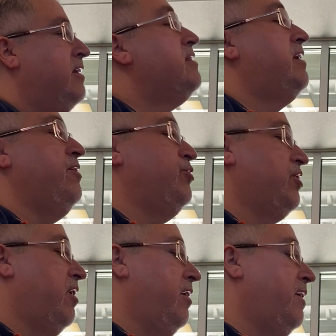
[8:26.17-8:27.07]
continues
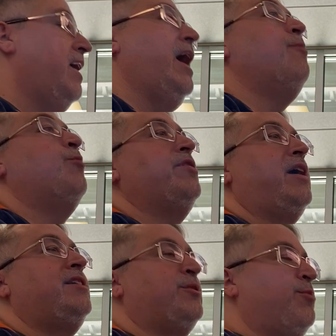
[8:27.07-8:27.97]
on. And one
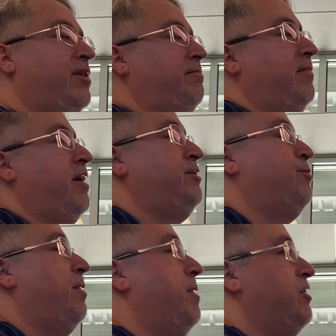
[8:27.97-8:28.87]
thing I do want
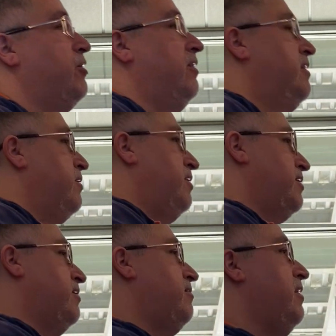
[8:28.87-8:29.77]
to mention,
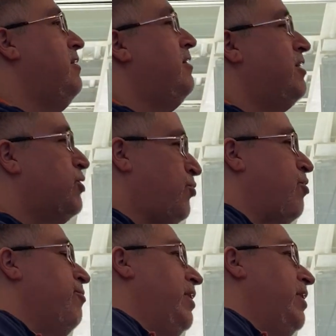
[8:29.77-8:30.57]
this is sort of